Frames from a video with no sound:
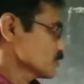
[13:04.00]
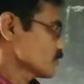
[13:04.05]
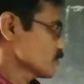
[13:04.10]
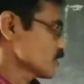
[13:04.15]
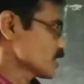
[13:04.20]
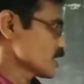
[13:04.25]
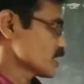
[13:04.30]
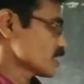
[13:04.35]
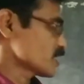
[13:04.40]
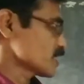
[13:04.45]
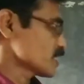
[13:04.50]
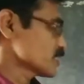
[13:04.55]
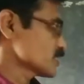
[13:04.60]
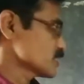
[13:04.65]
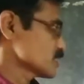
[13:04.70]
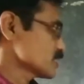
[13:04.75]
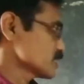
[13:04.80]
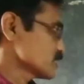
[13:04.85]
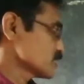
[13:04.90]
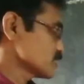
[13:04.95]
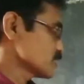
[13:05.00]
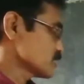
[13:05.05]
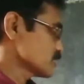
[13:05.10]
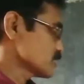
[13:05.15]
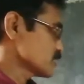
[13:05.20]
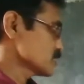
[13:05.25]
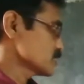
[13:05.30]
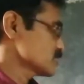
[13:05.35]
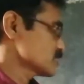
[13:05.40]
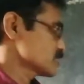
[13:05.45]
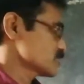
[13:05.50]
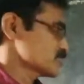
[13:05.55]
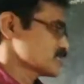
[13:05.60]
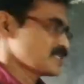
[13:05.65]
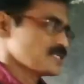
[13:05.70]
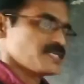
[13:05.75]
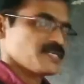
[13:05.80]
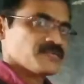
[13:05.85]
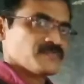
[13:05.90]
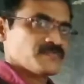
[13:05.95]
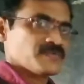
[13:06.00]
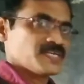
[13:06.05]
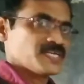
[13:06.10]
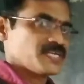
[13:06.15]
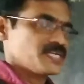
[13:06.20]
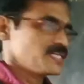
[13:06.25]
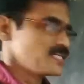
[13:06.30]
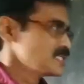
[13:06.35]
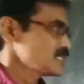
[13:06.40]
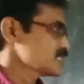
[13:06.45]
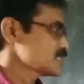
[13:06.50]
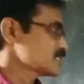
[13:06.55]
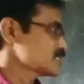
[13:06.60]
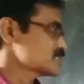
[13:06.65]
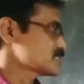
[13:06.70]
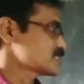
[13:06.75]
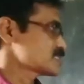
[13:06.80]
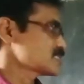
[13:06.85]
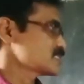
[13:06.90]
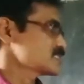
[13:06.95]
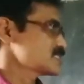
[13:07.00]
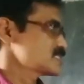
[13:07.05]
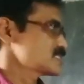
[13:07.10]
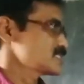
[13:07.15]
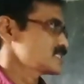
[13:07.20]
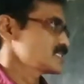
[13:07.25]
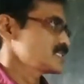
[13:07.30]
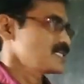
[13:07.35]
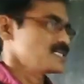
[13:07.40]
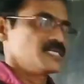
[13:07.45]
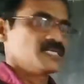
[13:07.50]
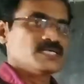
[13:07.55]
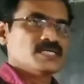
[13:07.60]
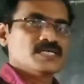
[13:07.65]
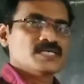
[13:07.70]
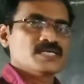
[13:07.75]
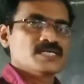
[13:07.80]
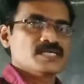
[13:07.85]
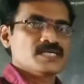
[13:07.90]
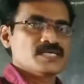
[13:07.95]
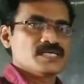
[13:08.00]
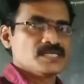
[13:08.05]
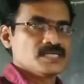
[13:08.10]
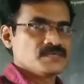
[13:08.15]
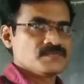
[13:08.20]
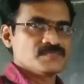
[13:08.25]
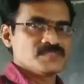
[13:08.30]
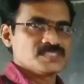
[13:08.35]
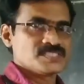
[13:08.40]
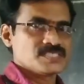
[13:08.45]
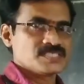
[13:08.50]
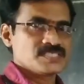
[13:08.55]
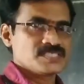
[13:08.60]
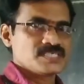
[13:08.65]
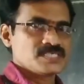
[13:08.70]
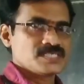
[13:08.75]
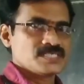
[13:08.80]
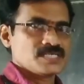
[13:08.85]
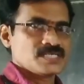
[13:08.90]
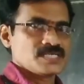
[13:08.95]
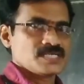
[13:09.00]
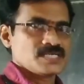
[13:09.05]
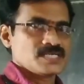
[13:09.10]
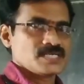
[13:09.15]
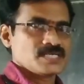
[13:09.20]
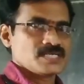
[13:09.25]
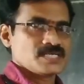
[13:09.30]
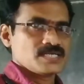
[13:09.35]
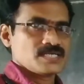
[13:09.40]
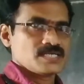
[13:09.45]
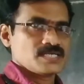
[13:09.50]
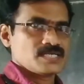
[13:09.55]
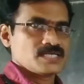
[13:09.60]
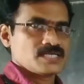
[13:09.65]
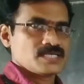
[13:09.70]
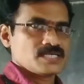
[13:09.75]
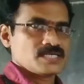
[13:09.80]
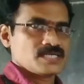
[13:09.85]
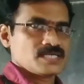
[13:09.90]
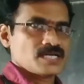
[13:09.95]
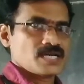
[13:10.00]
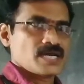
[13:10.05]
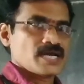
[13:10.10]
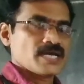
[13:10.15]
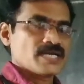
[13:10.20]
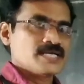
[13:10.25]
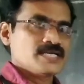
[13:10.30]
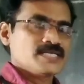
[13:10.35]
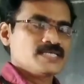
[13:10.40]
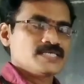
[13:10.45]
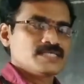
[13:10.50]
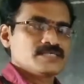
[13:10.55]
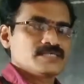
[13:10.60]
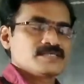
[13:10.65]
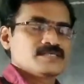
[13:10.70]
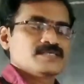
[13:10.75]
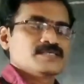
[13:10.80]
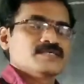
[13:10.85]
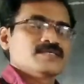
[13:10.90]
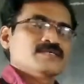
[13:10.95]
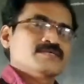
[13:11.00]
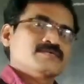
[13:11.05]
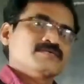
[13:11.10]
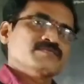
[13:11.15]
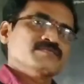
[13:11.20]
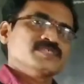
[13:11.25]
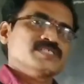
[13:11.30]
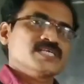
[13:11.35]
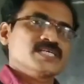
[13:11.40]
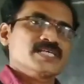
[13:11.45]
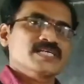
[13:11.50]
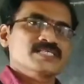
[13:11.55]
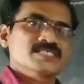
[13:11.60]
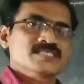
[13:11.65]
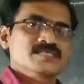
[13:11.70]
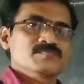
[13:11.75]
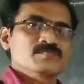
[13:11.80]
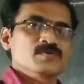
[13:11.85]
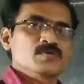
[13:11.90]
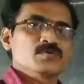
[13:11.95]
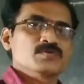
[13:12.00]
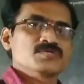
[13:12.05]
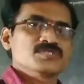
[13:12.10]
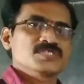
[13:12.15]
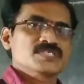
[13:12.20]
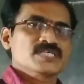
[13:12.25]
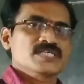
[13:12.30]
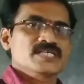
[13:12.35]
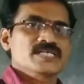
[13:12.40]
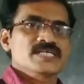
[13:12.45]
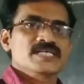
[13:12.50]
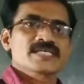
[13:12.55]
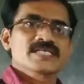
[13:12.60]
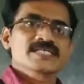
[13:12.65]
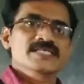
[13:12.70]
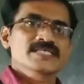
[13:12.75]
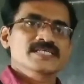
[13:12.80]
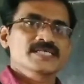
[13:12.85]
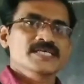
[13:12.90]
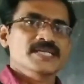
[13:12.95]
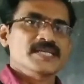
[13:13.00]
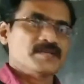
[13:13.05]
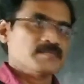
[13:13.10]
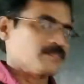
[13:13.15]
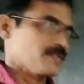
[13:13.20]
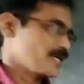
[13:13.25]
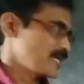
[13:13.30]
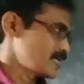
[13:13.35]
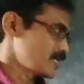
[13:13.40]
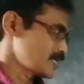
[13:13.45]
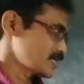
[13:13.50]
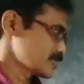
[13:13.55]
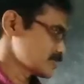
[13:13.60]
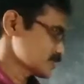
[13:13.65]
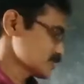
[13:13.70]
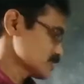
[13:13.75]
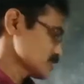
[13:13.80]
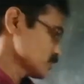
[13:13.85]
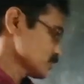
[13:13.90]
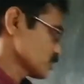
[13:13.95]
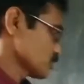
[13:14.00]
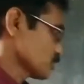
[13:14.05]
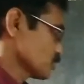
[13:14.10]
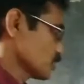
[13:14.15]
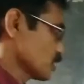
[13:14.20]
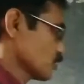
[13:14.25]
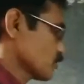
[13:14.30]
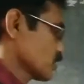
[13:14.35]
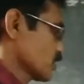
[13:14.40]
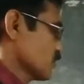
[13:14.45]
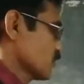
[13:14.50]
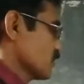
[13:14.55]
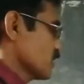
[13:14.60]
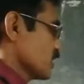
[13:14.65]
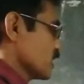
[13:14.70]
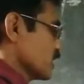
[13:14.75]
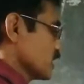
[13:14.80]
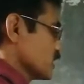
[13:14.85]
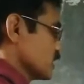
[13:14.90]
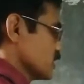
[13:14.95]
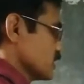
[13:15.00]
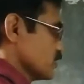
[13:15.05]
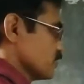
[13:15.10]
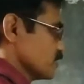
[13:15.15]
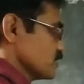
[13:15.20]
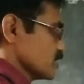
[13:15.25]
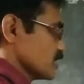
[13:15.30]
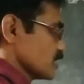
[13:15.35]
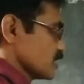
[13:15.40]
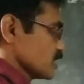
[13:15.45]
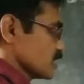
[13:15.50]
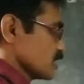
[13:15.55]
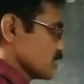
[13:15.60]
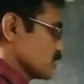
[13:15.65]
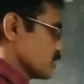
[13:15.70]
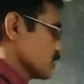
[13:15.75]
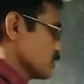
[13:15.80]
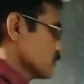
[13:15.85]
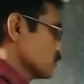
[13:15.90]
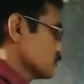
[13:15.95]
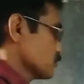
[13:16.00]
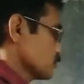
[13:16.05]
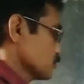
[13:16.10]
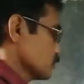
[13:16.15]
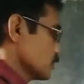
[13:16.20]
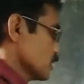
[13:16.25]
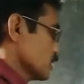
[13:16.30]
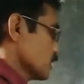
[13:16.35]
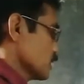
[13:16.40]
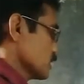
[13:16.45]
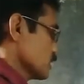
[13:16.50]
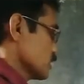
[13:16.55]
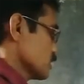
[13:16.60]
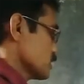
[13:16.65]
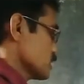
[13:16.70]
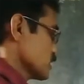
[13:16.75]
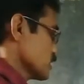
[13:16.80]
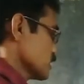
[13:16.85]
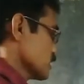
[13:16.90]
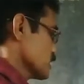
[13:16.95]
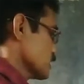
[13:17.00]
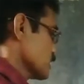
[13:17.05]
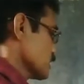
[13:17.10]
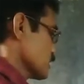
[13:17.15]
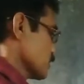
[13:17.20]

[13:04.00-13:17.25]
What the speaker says: we can write this is dividend, this is divisor, and we shall get some quotient and remainder. So how can we write the division algorithm? This is